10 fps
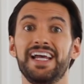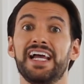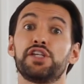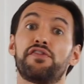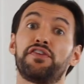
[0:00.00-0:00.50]

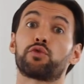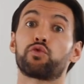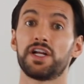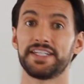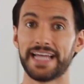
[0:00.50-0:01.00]
and you feel
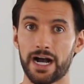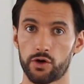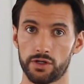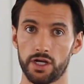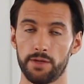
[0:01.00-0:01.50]
run
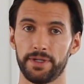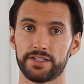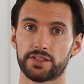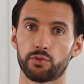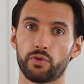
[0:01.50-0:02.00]
down
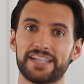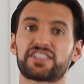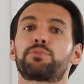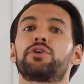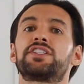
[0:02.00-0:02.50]
because the
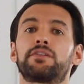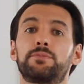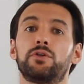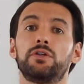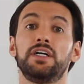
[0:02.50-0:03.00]
rest
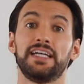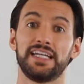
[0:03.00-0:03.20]
principle